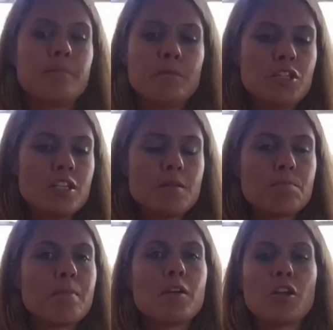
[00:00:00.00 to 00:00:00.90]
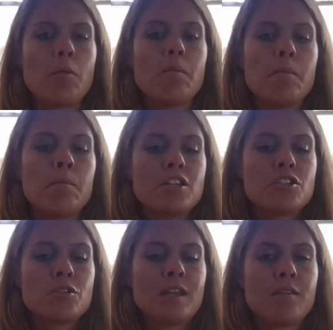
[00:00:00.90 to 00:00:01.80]
just make
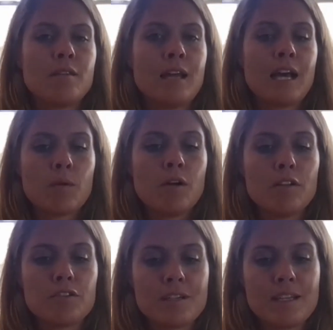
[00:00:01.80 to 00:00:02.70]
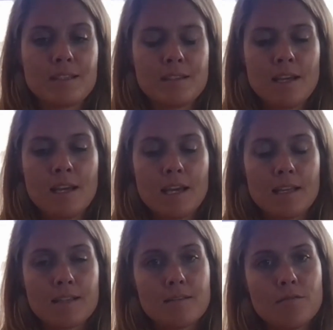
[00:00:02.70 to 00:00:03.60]
sure that aquaculture
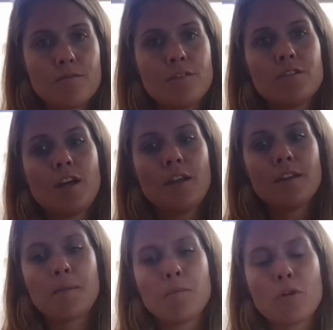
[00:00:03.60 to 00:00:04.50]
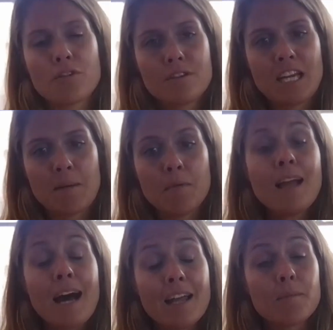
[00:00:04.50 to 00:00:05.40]
is done in a more sustainable
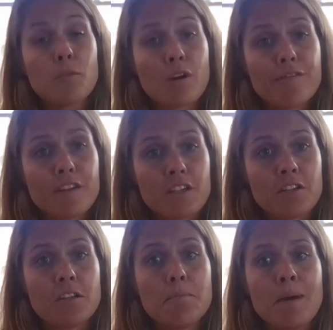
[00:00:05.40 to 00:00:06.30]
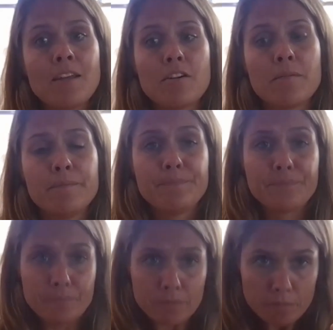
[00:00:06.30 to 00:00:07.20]
and more efficient manner.
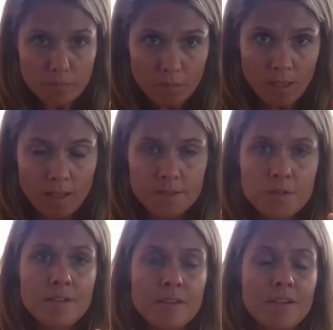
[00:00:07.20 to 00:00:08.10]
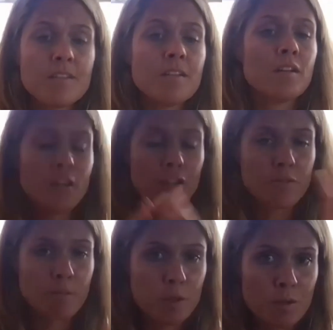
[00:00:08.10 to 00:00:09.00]
So there are a lot
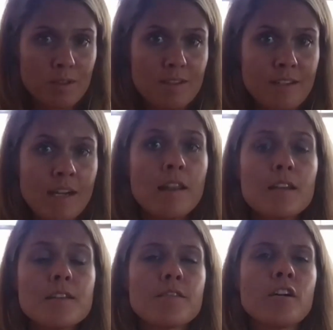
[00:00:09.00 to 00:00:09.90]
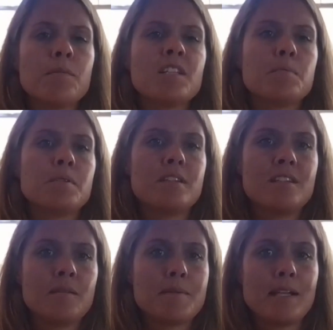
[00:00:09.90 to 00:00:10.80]
of opportunities there and lots of companies
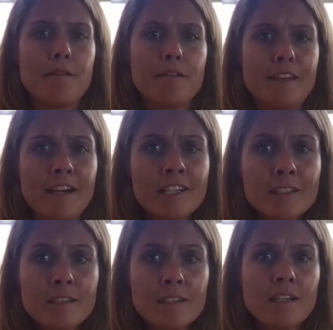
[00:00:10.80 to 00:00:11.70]
positioning themselves there.